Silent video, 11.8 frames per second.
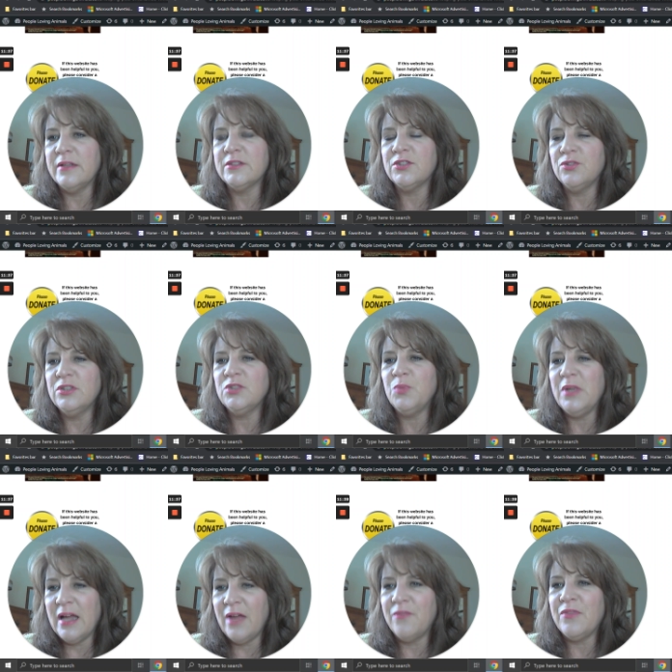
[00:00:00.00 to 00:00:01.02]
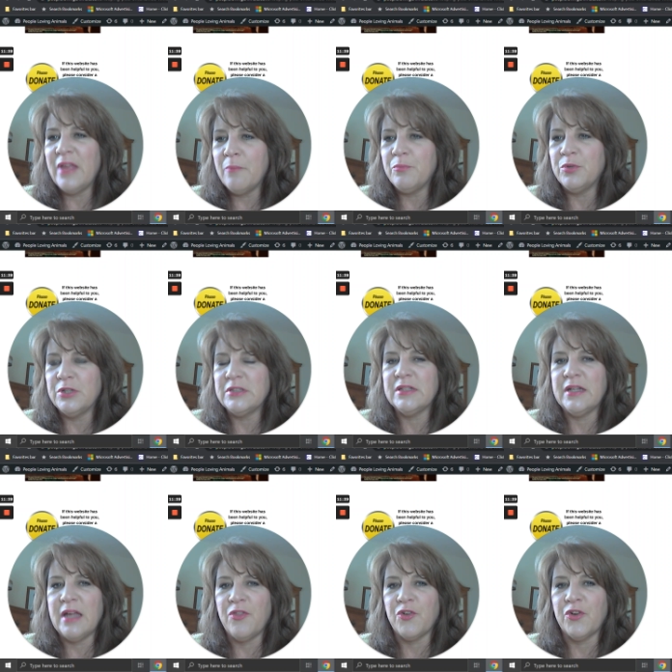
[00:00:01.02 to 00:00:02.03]
as soon as we got that put
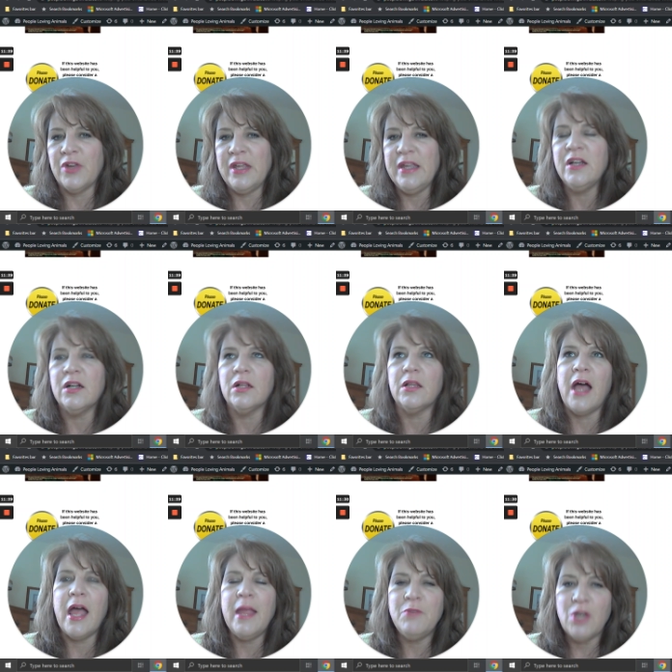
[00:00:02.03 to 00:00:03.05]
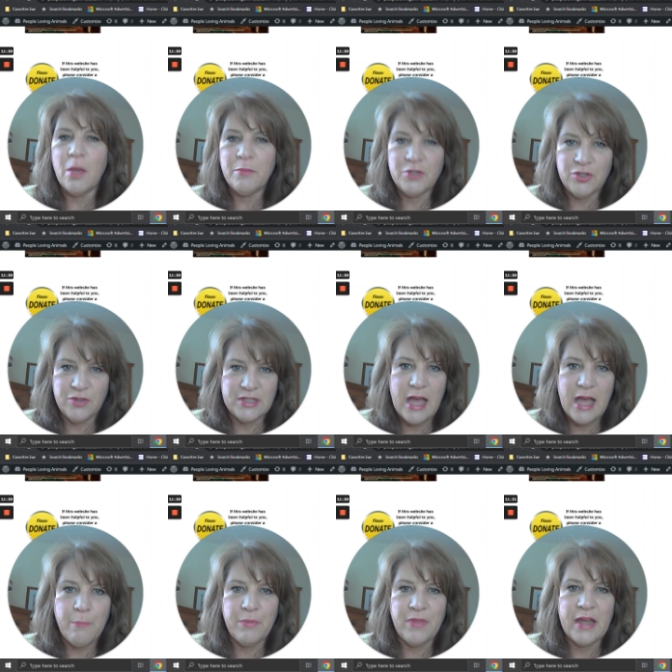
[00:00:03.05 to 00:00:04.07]
together, he climbed up to the
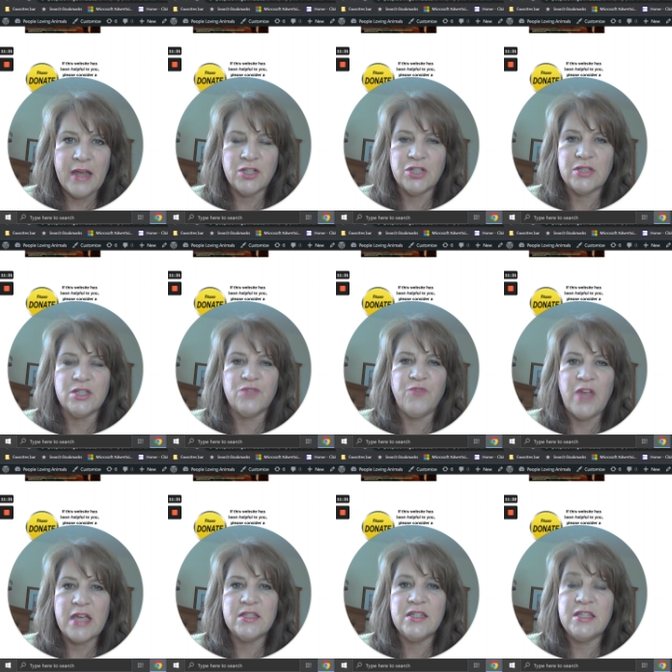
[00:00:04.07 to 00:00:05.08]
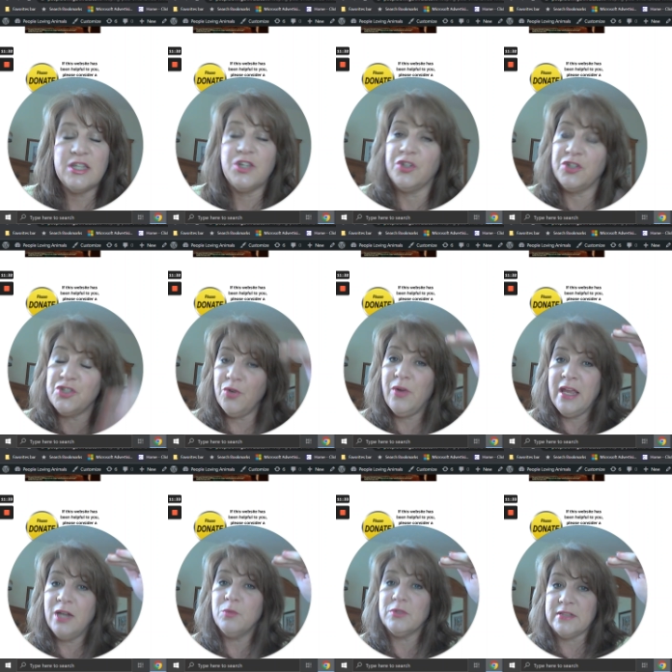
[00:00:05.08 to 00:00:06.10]
top of that just as fast as he could. Because, you know,
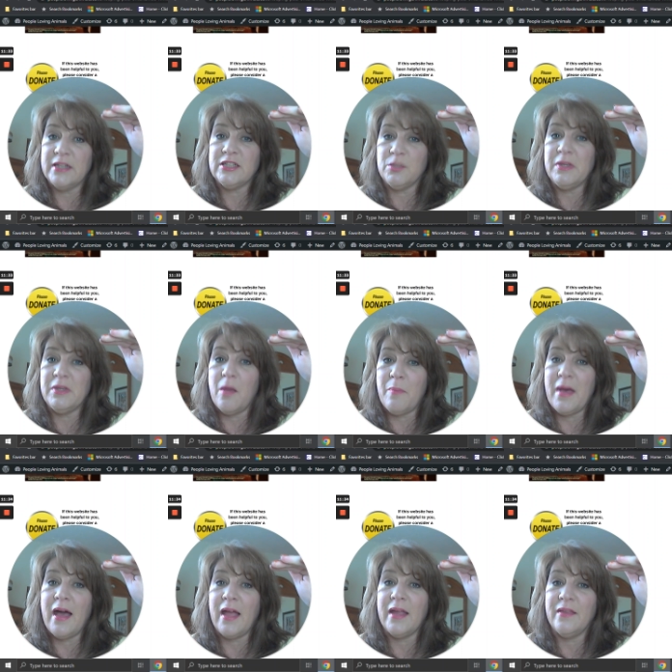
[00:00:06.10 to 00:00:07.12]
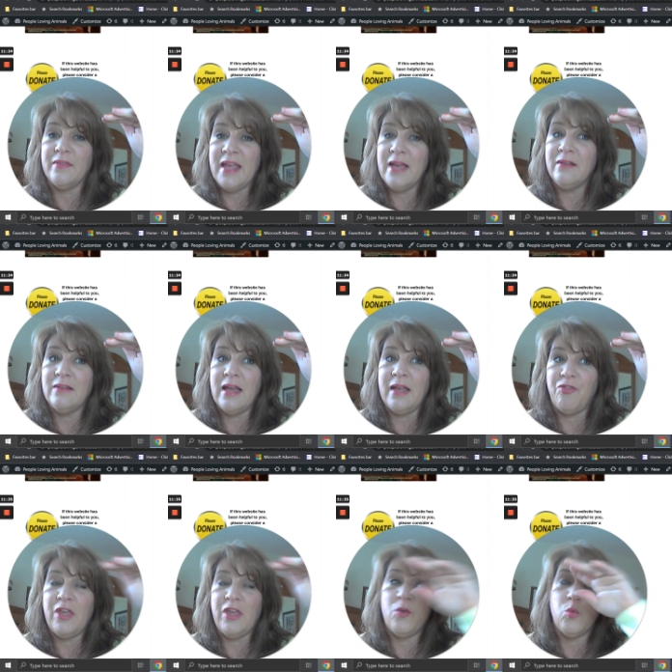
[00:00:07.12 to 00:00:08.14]
animals like to be up high. That, I
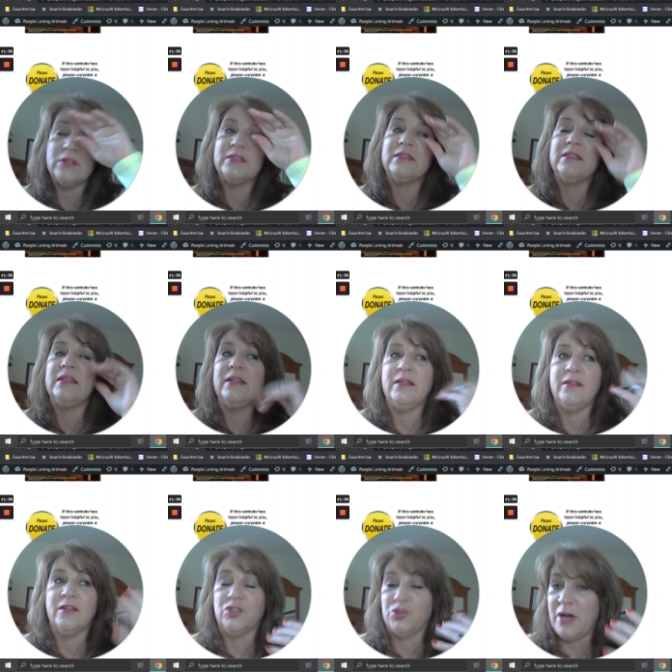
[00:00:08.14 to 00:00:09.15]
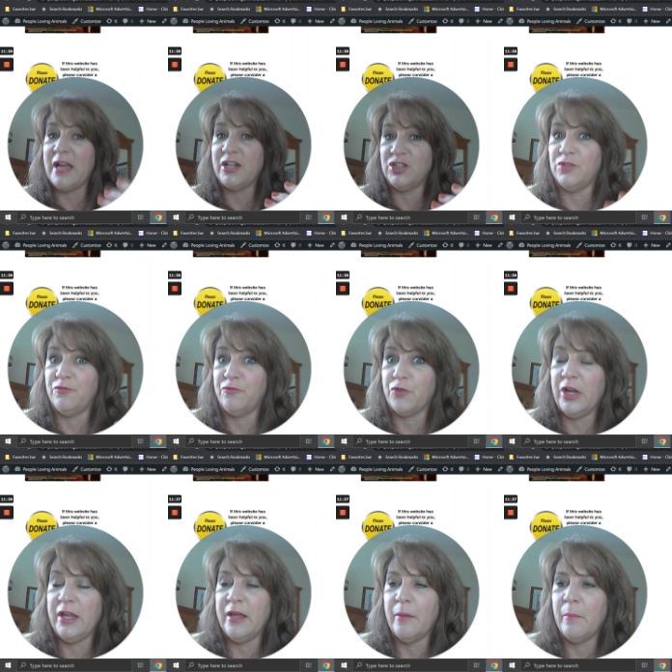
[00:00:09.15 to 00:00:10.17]
think, was the attraction for
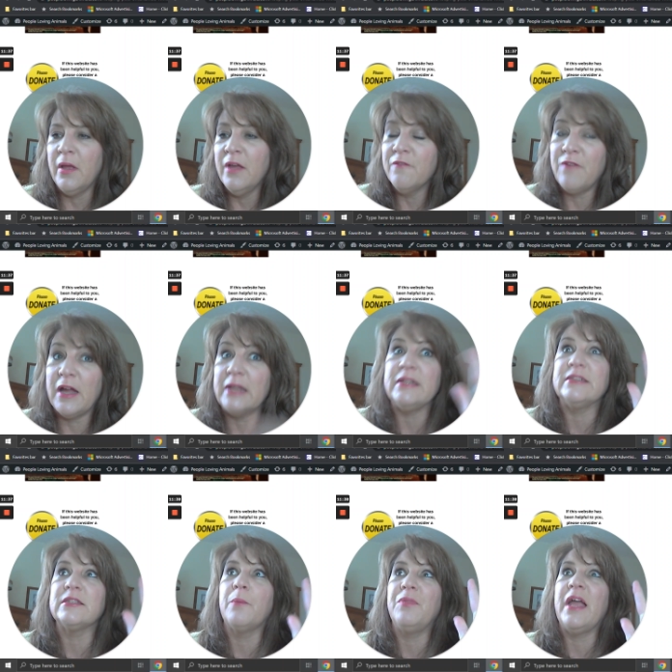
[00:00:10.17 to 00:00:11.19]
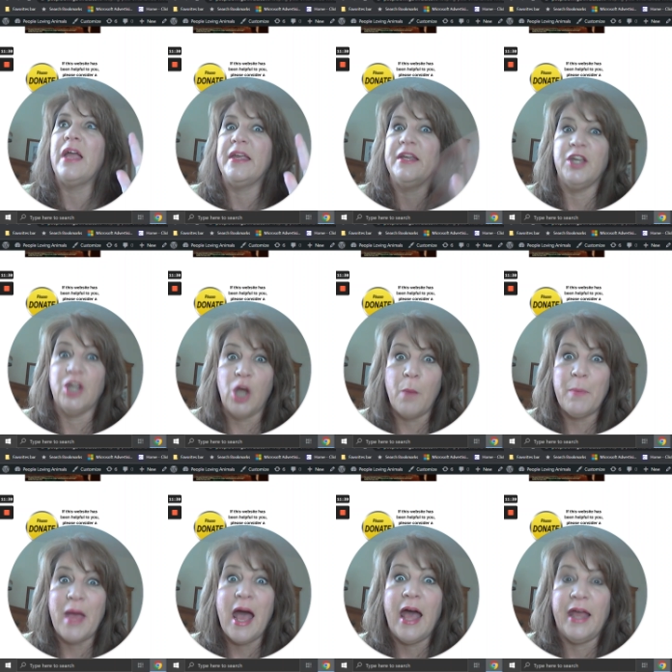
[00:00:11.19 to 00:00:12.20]
him. Finally, something I can get up
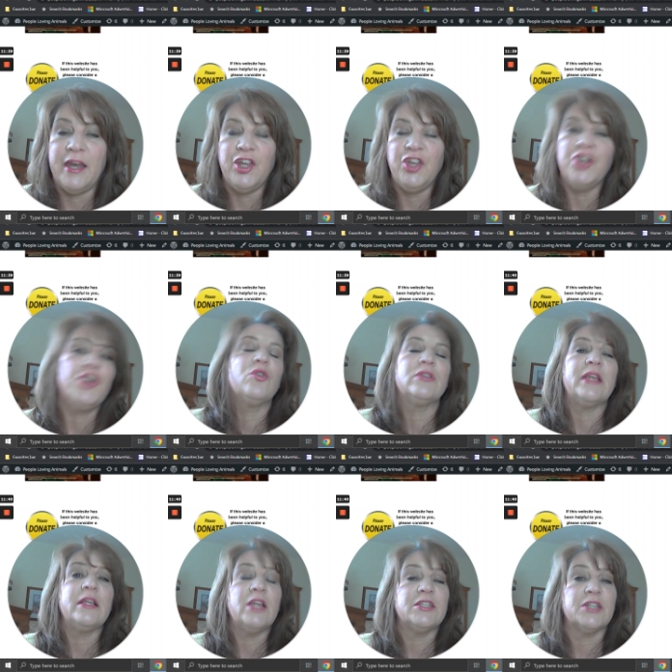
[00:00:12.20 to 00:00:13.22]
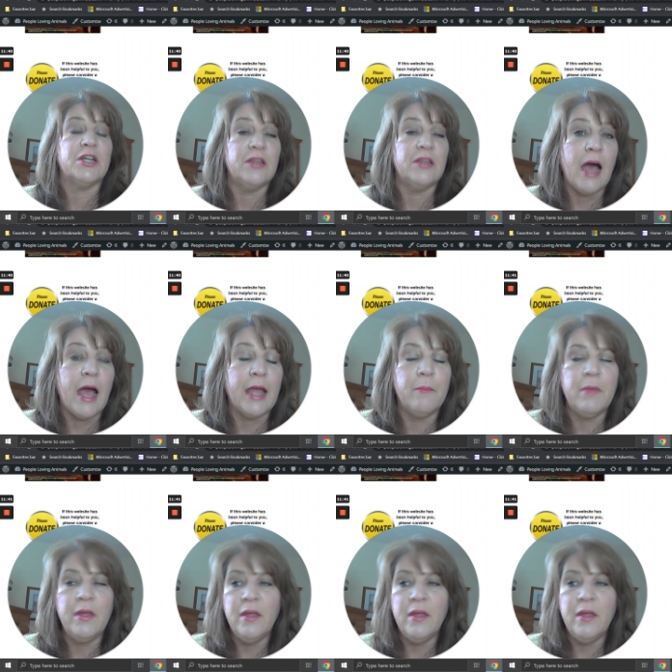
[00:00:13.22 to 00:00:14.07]
on. You know, they like to climb